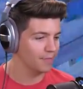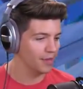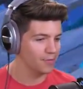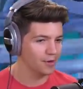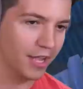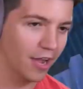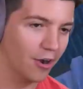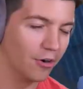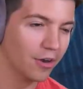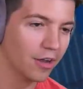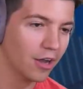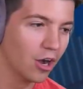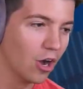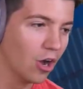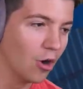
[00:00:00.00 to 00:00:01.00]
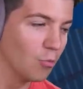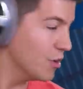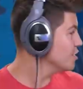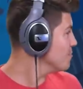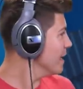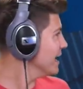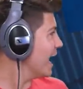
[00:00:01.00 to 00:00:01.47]
There we go. what do
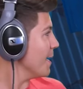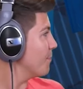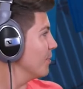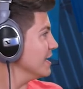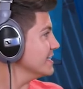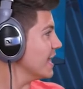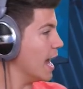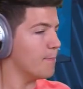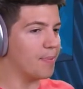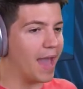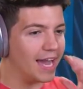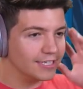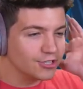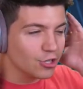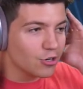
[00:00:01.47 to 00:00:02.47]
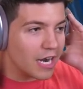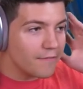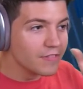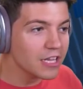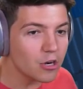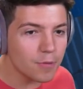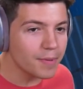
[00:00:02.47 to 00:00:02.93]
you mean I played that bad, dude? I've
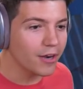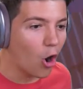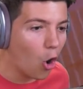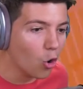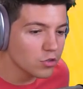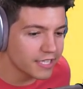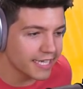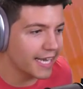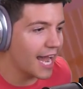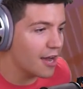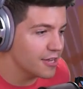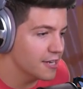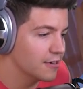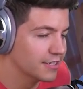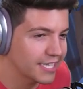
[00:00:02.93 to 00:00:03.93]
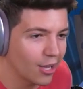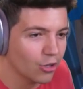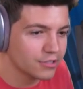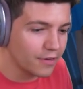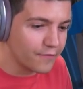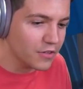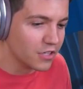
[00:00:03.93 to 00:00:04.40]
literally been holding it out here and
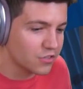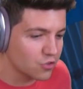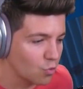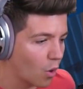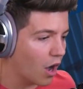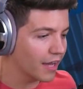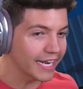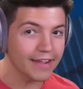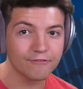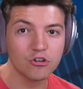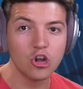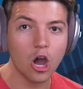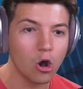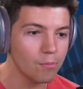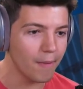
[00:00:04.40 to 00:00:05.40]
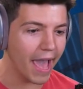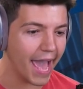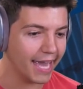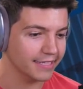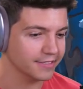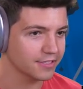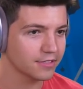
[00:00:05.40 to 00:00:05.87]
Tilted for the squad. I have no
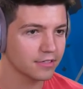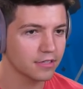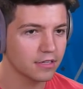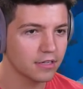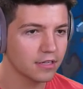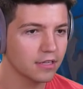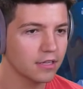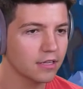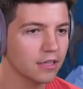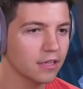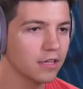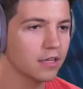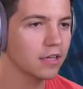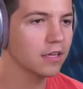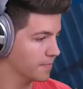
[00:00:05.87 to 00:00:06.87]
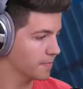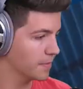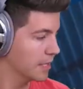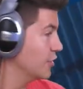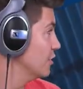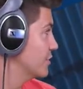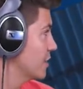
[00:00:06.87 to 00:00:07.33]
mats.
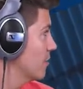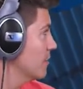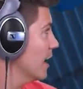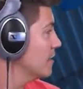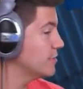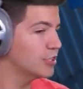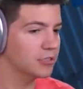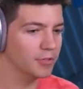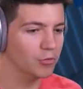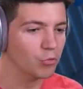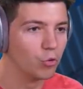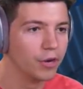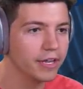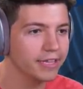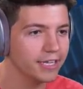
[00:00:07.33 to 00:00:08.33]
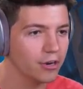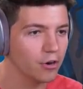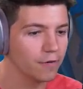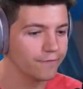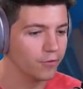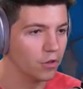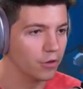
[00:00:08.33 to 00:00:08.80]
Dude, sometimes you can be really
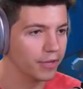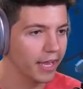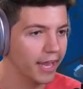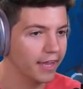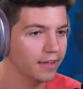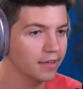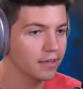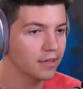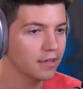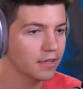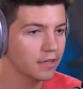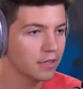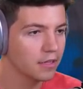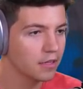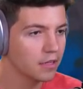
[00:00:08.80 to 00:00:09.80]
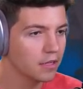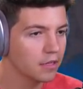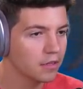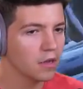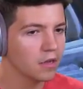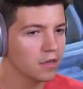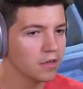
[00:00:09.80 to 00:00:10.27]
hurtful, okay?
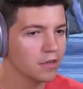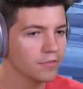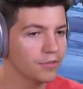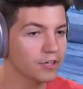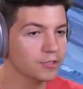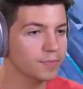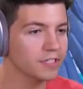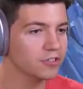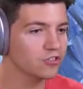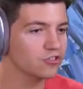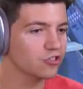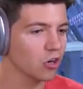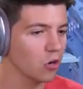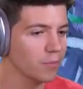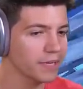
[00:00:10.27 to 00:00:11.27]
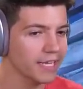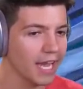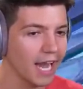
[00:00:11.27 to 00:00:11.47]
There's been so many